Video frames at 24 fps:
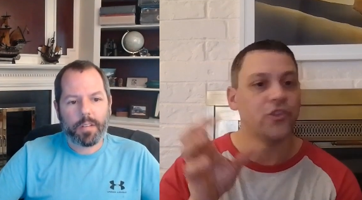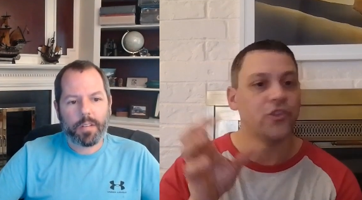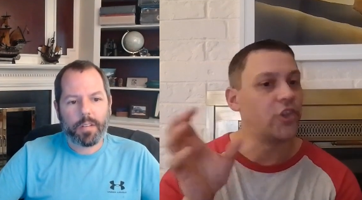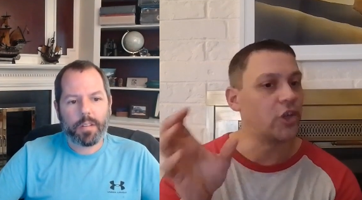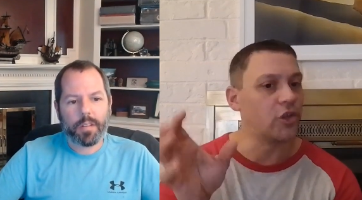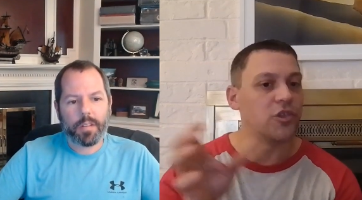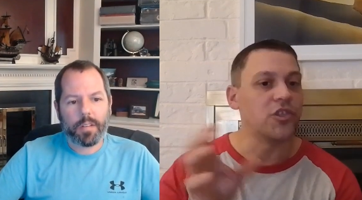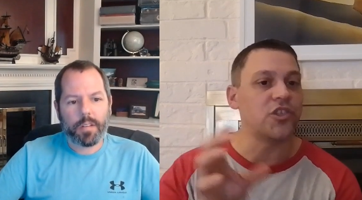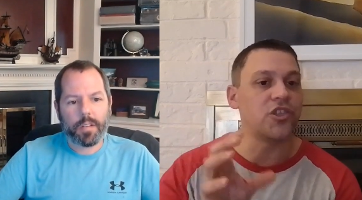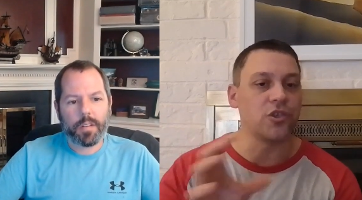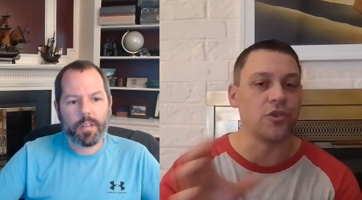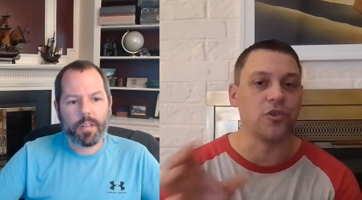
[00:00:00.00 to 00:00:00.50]

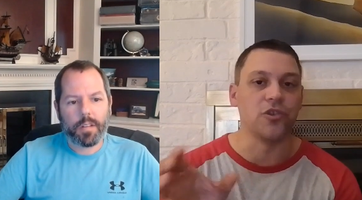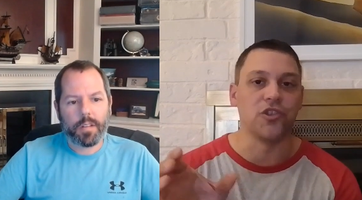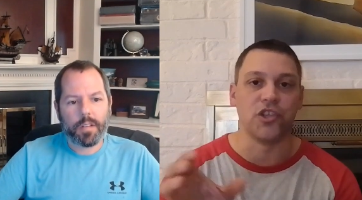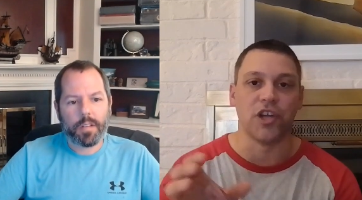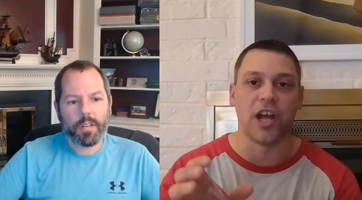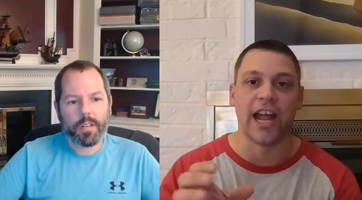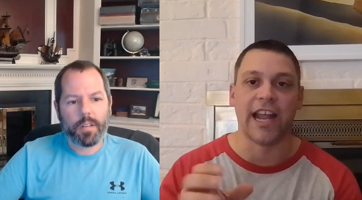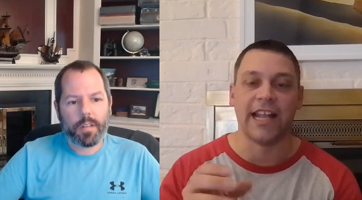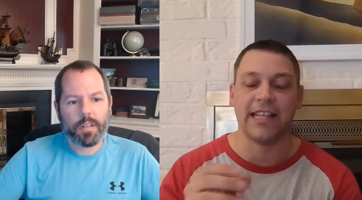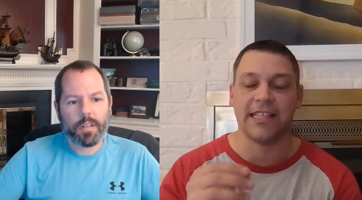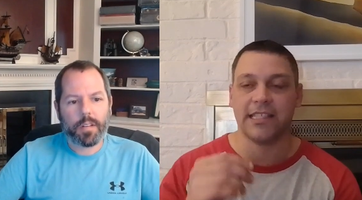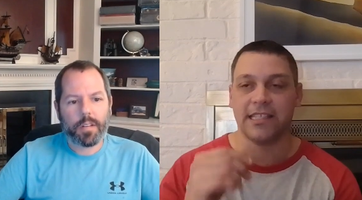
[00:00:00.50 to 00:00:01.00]
Speaker 1: those two
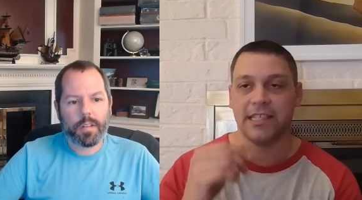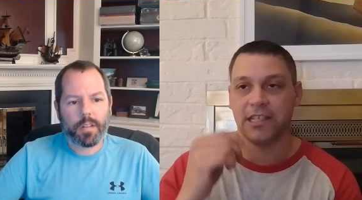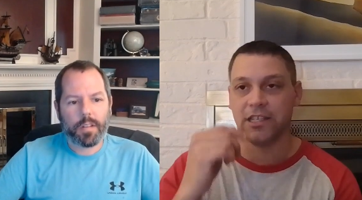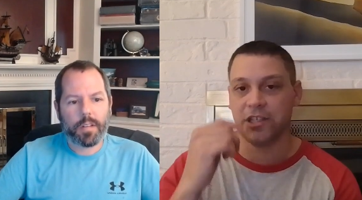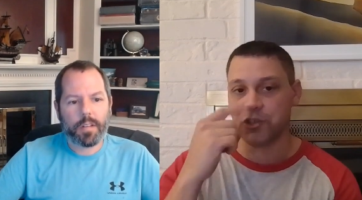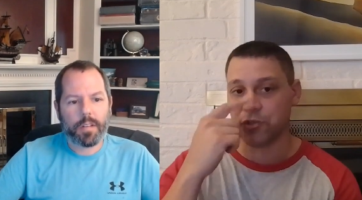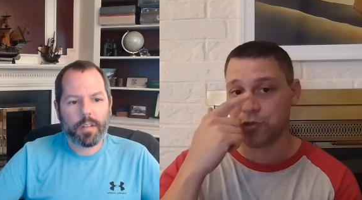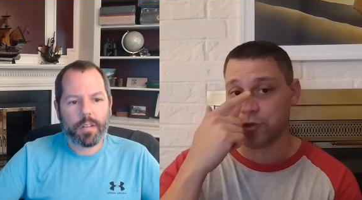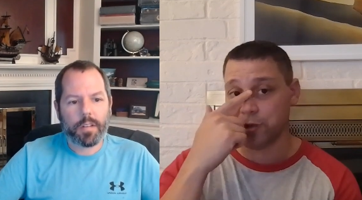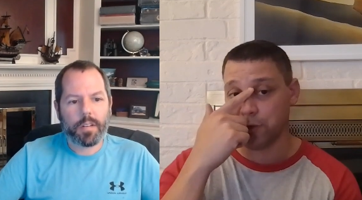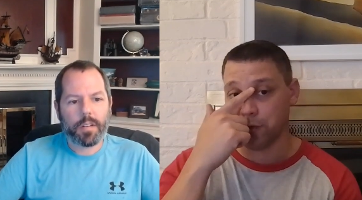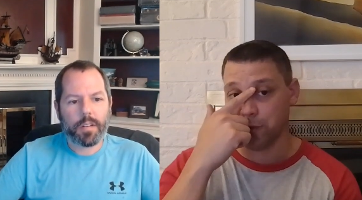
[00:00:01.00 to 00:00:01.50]
giants in the
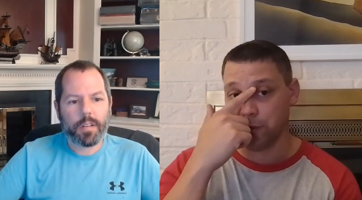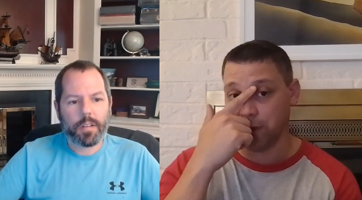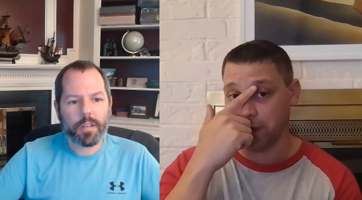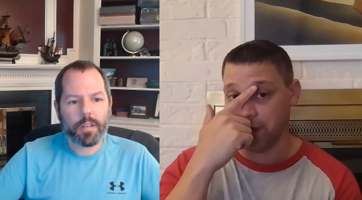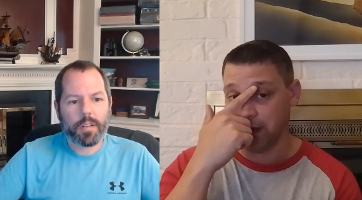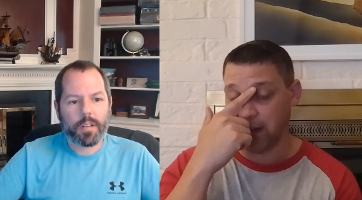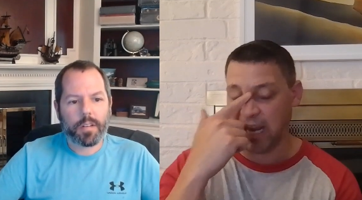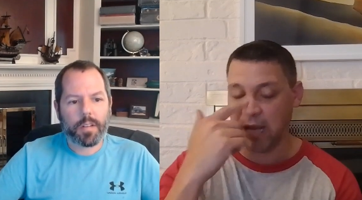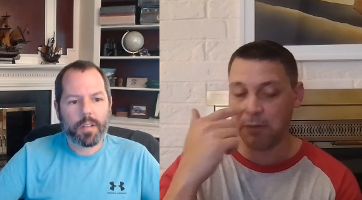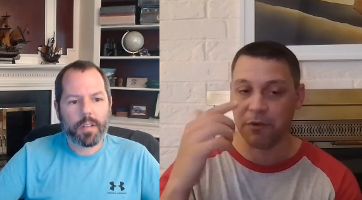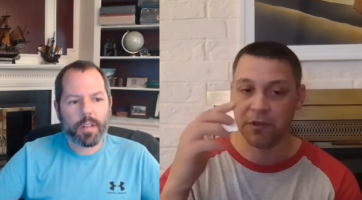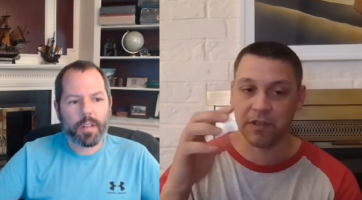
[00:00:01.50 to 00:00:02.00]
industry are
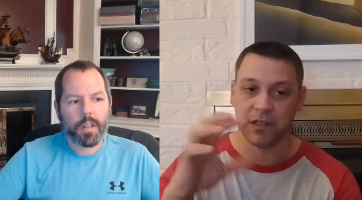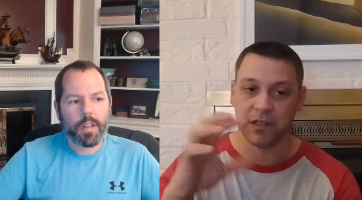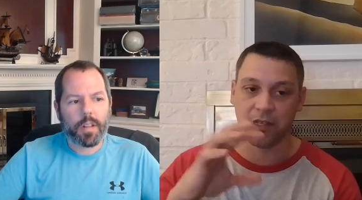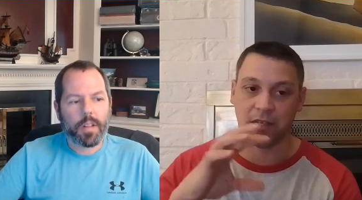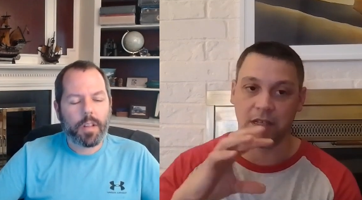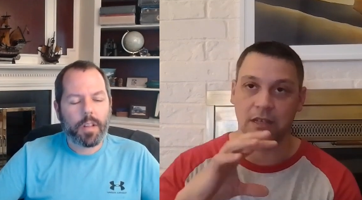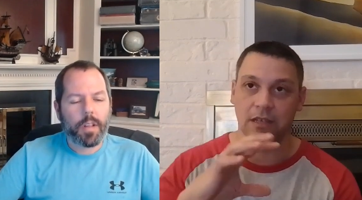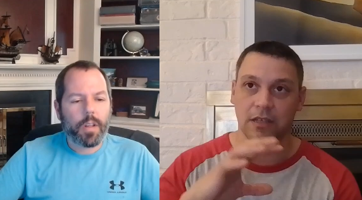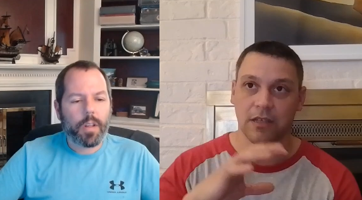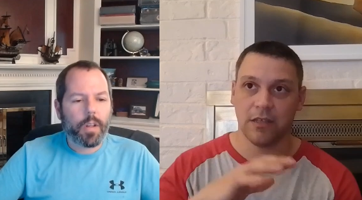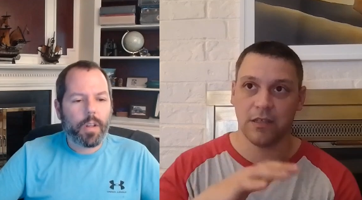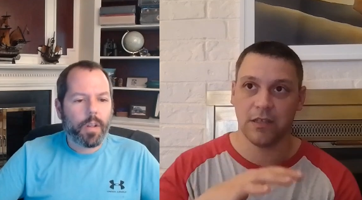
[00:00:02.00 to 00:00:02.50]
really able
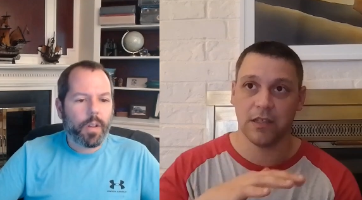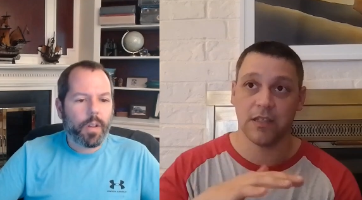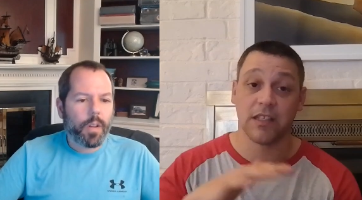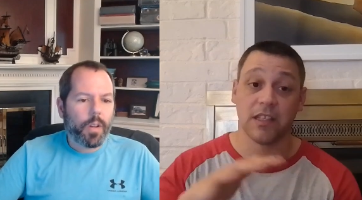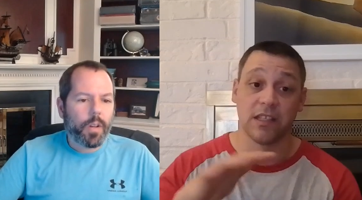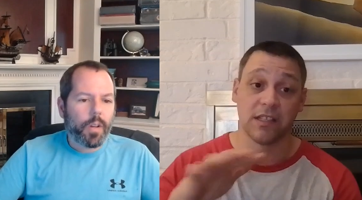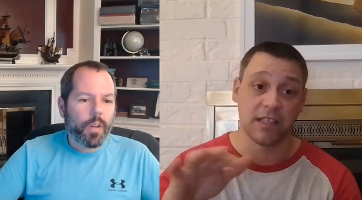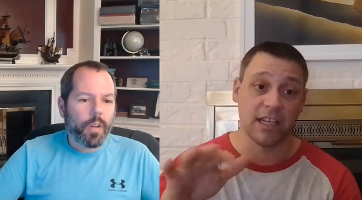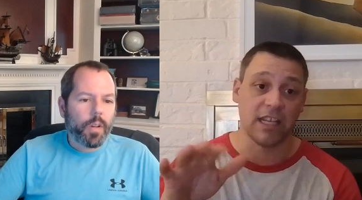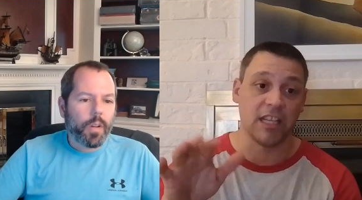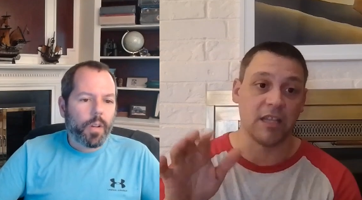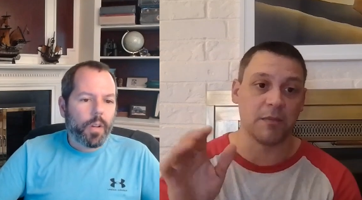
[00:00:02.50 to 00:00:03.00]
to to
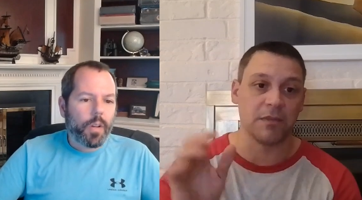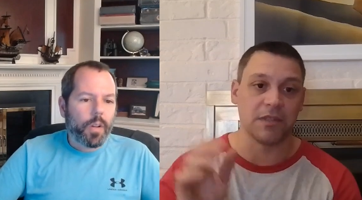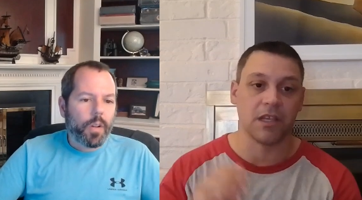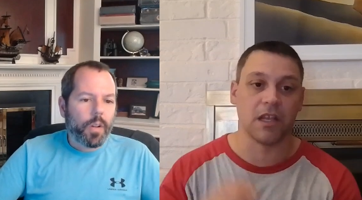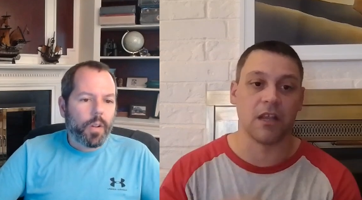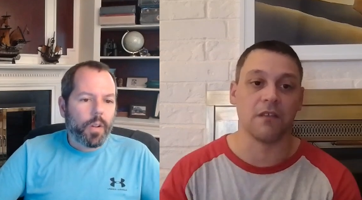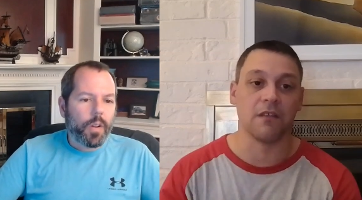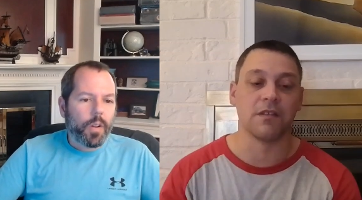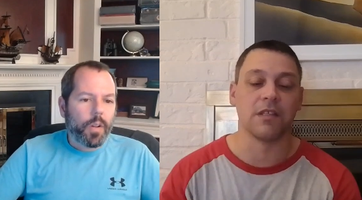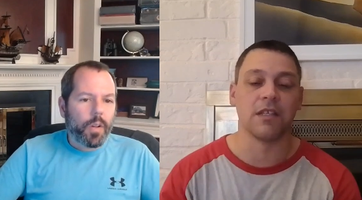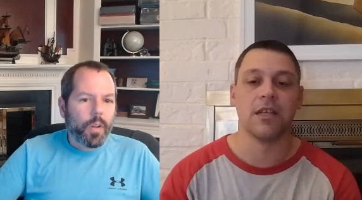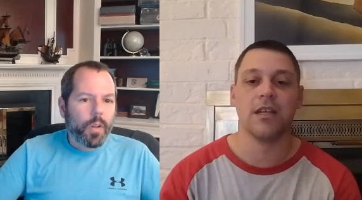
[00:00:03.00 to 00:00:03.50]
sustain
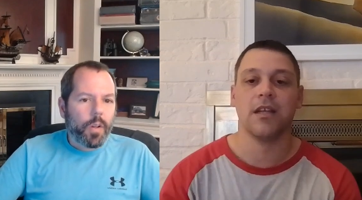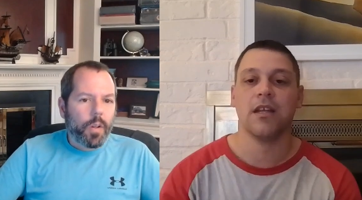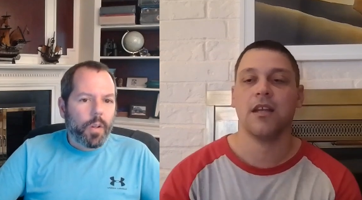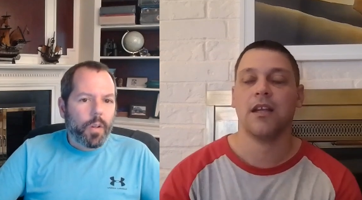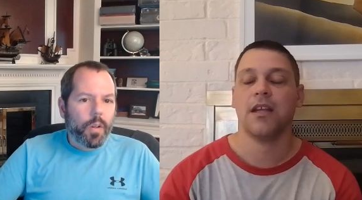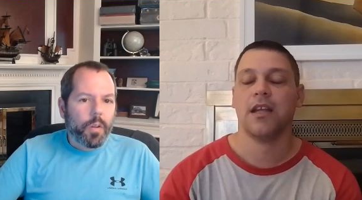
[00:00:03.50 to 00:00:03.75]
themselves,